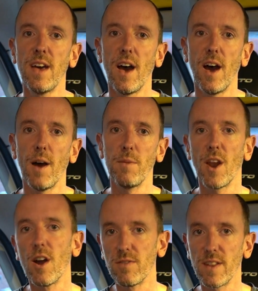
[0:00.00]
And
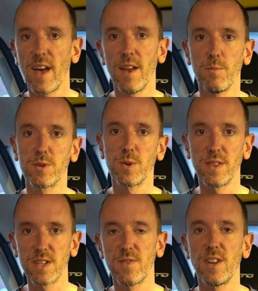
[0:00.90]
hopefully then between
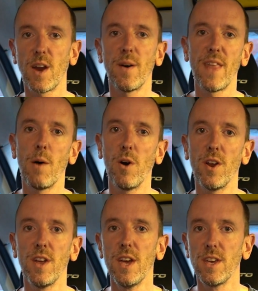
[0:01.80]
this video and that one,